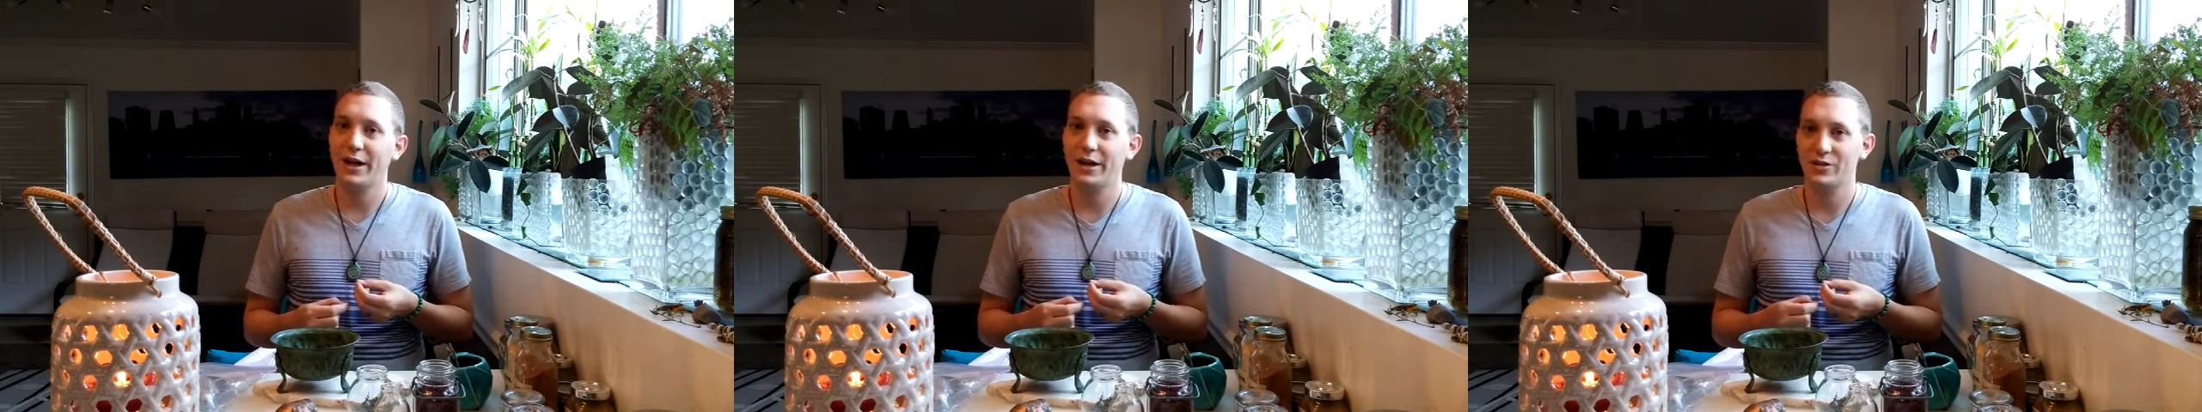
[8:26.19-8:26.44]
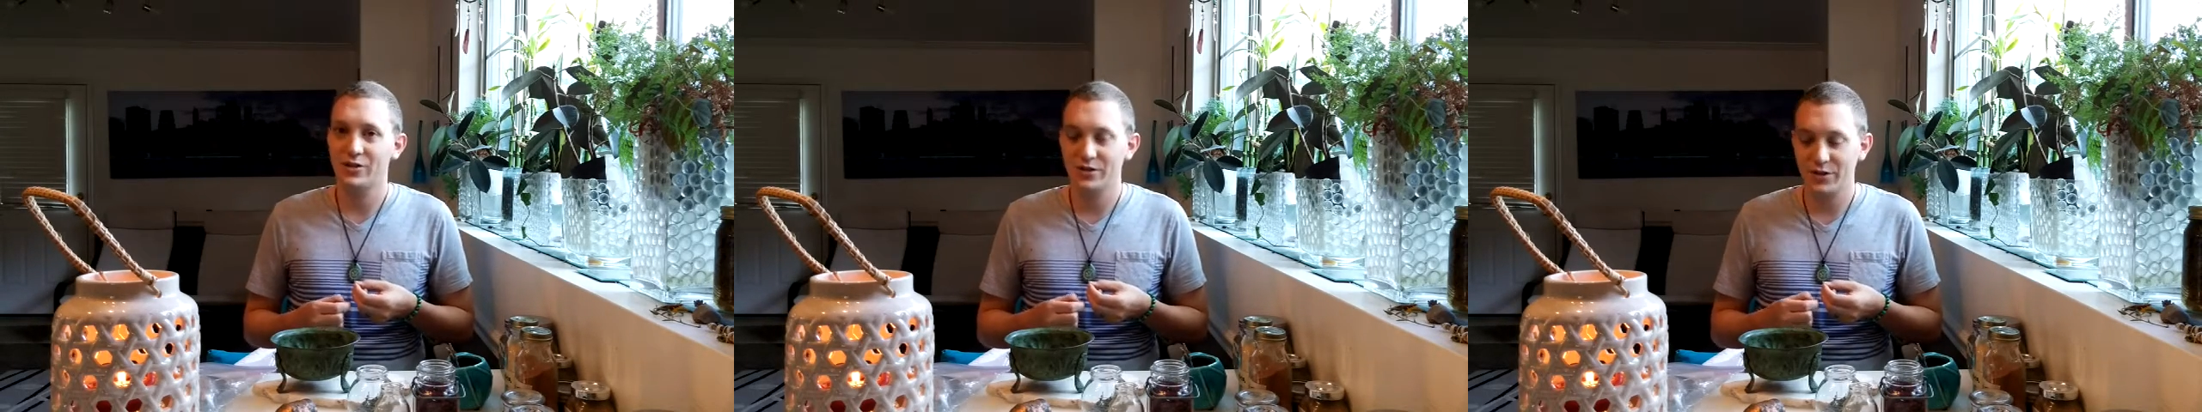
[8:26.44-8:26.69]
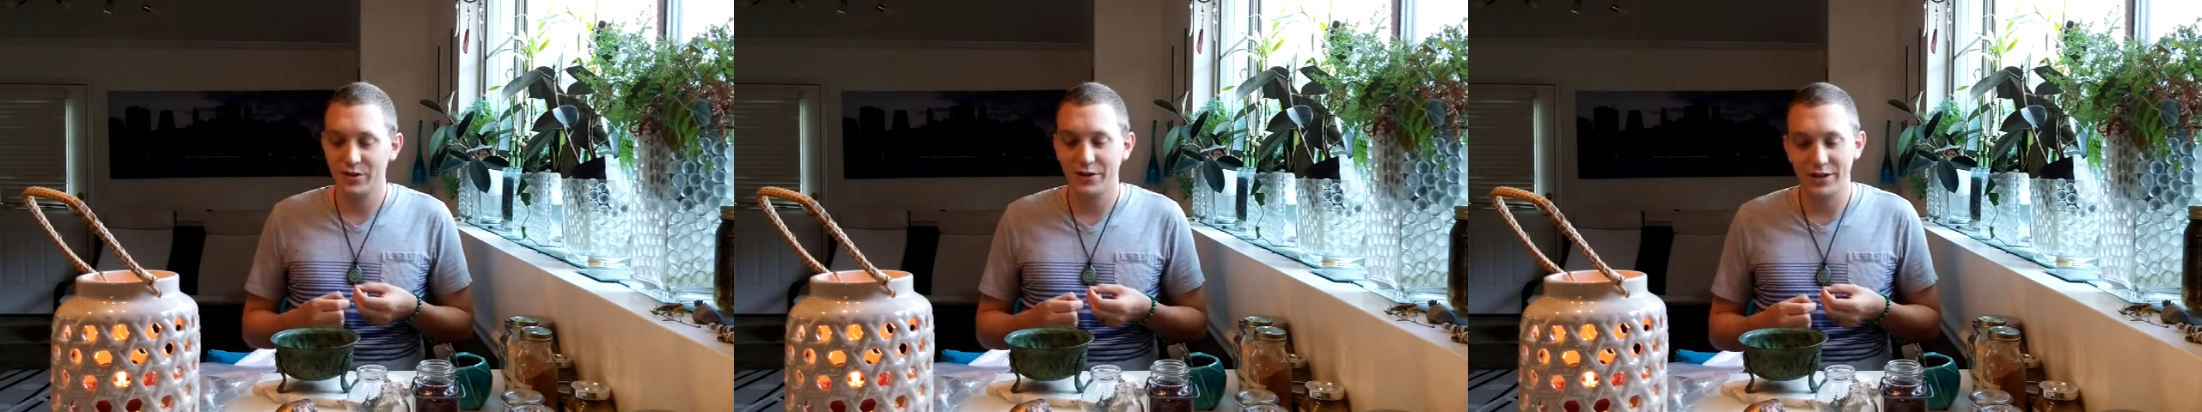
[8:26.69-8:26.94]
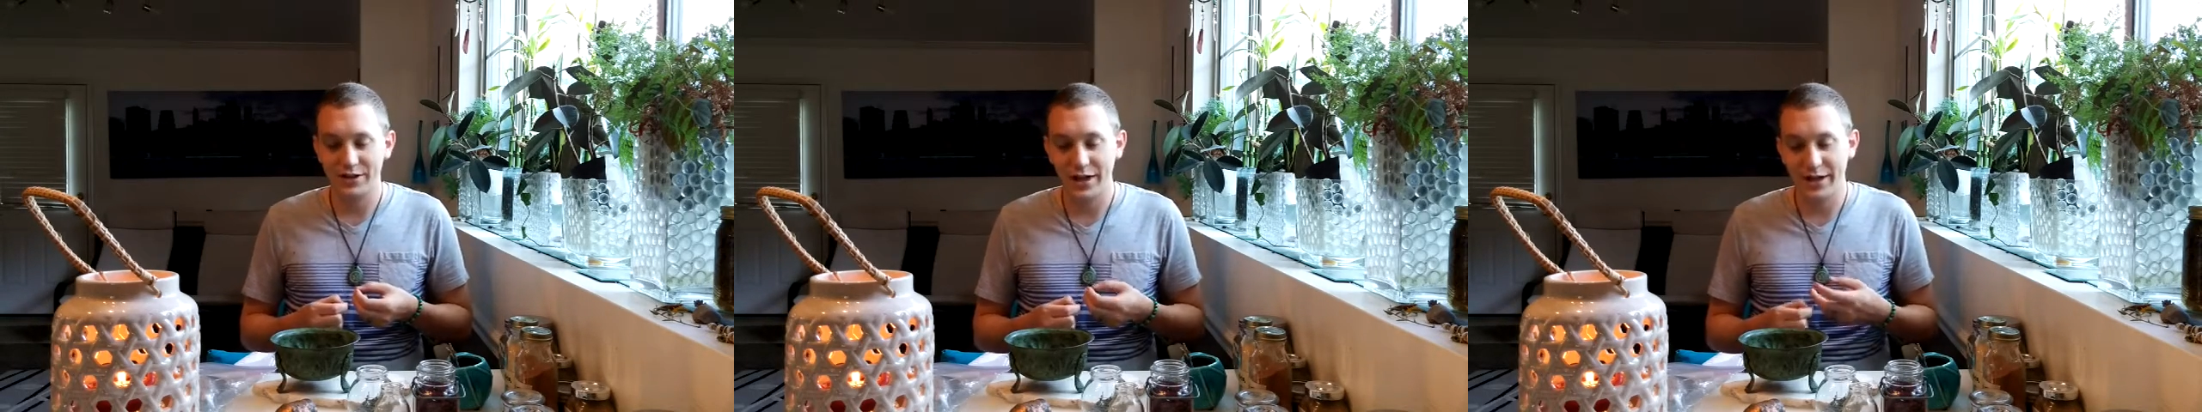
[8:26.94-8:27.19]
extra so you
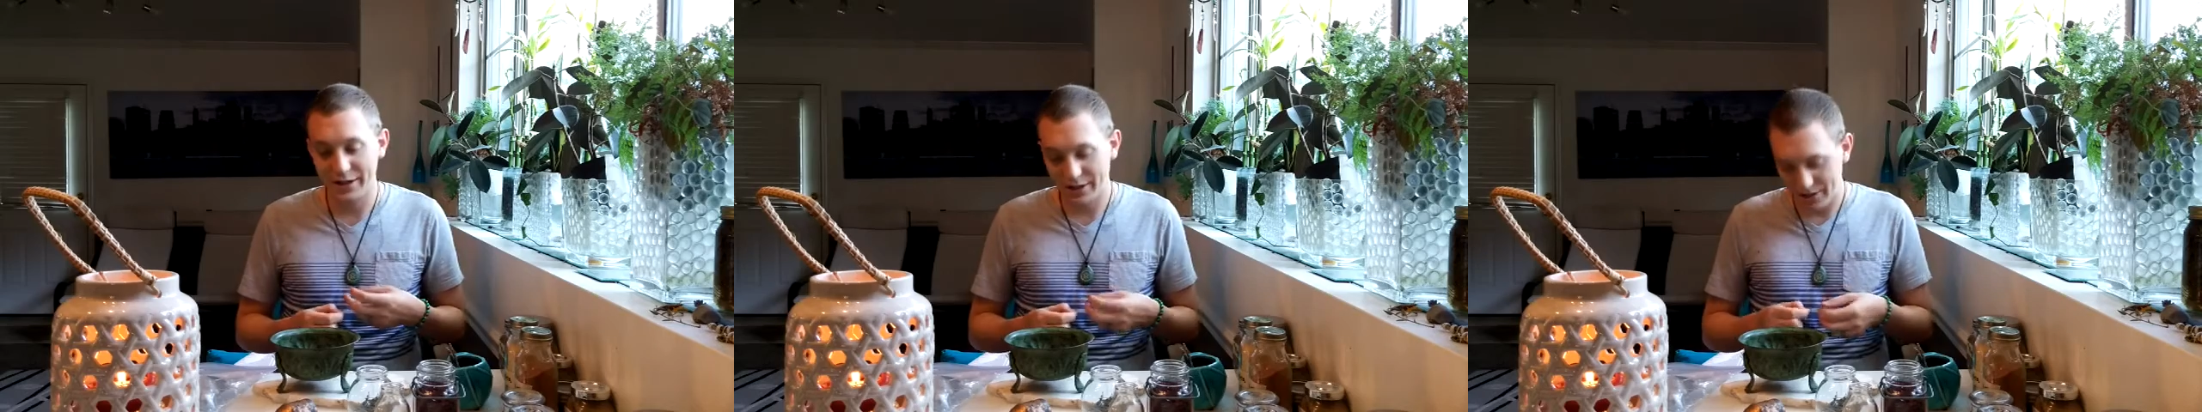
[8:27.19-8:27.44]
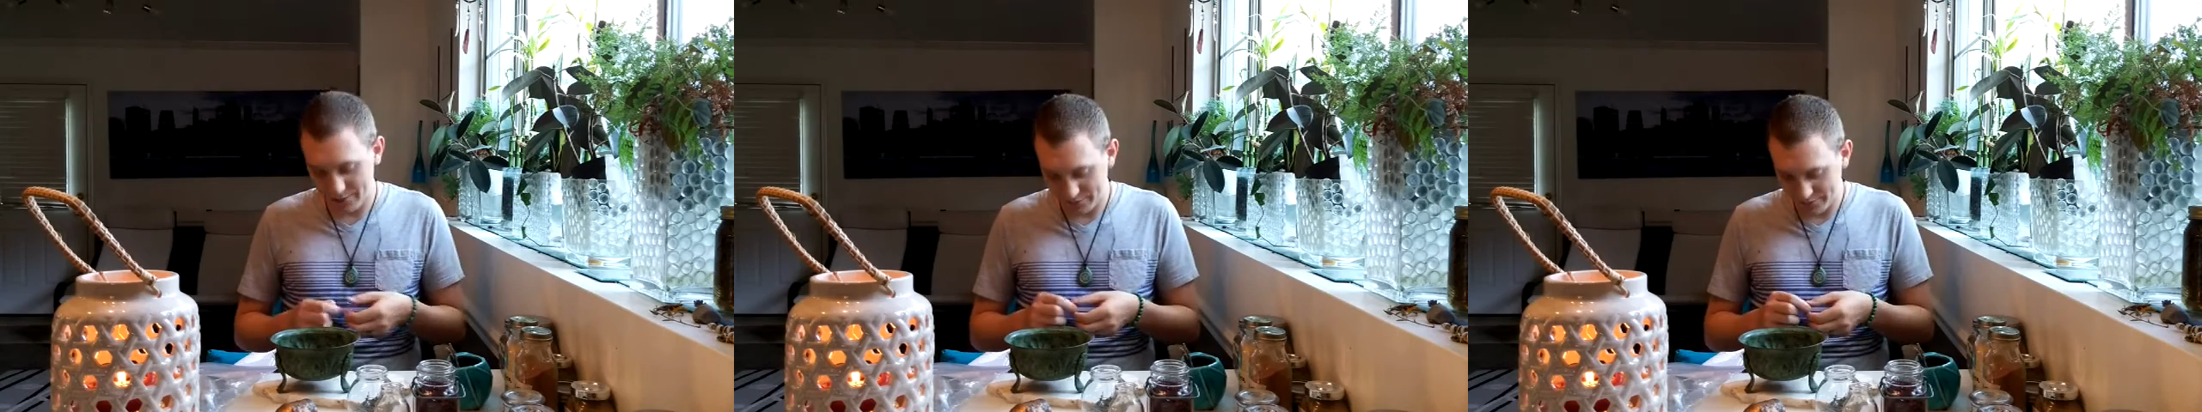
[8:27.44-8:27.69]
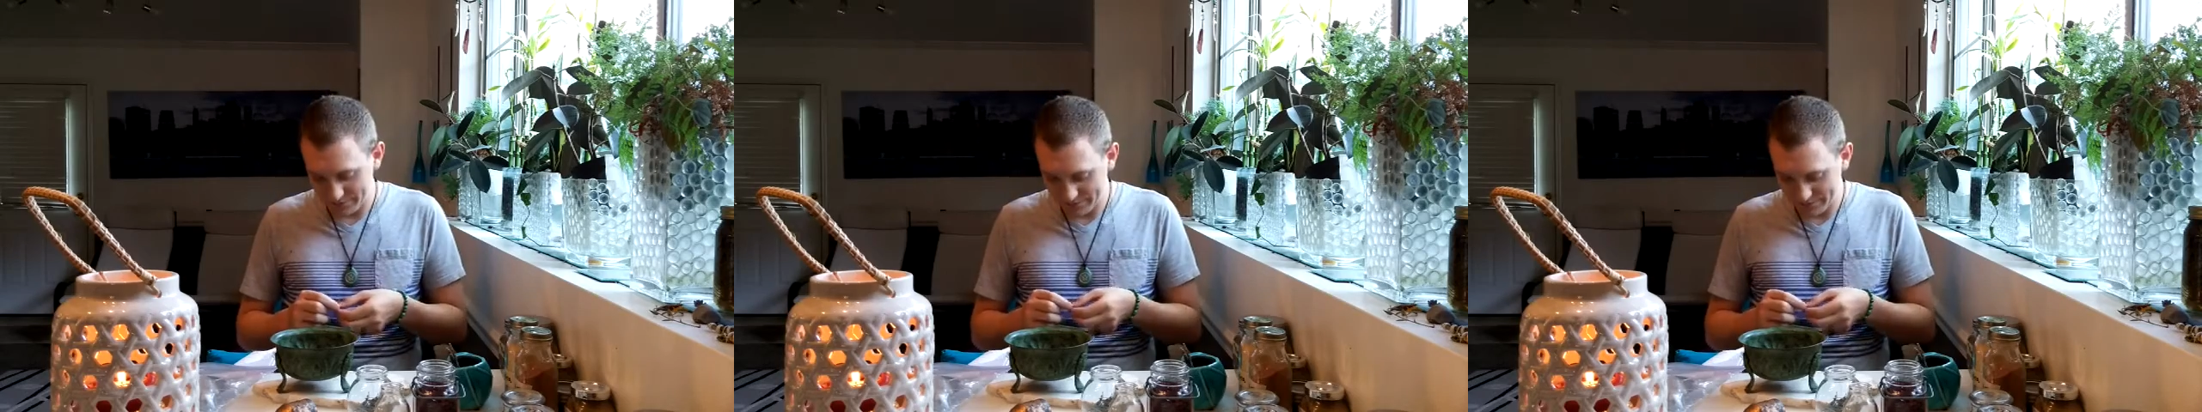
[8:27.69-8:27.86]
can tie it off.